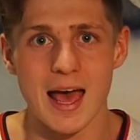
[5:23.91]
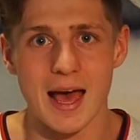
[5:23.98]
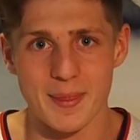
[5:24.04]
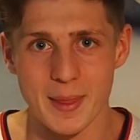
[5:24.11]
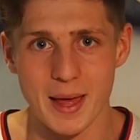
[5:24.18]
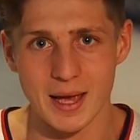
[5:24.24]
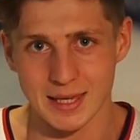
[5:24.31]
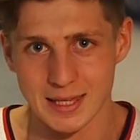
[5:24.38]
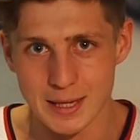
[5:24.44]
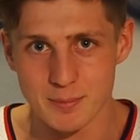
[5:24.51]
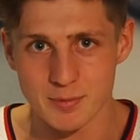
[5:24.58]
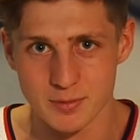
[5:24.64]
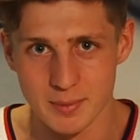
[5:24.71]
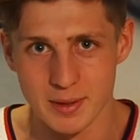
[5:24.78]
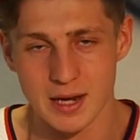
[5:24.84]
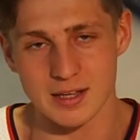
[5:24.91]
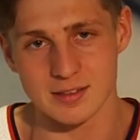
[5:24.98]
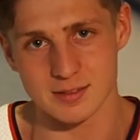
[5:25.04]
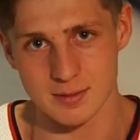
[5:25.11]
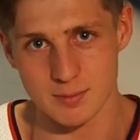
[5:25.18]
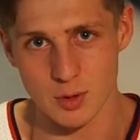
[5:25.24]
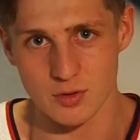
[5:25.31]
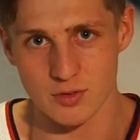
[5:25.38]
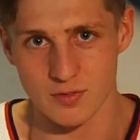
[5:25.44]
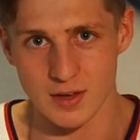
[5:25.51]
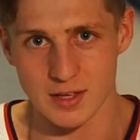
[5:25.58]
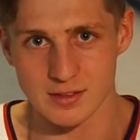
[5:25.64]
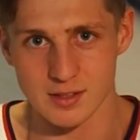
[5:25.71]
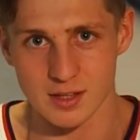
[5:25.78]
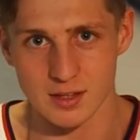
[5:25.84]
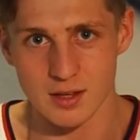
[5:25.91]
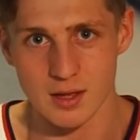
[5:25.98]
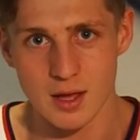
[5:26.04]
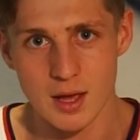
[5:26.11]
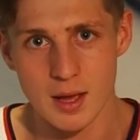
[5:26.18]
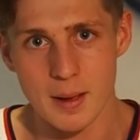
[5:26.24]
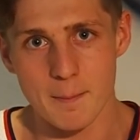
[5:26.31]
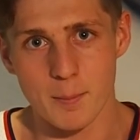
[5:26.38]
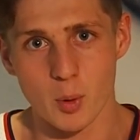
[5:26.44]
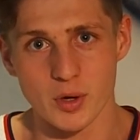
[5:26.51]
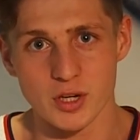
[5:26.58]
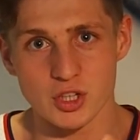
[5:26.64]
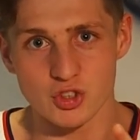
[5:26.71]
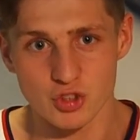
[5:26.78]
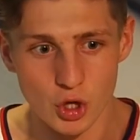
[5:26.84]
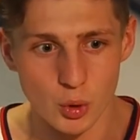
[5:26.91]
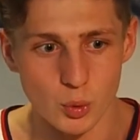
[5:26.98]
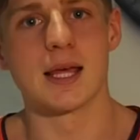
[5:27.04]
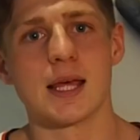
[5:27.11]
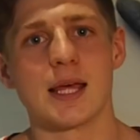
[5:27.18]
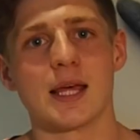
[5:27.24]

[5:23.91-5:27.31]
and that keeps me nice and motivated. Point two,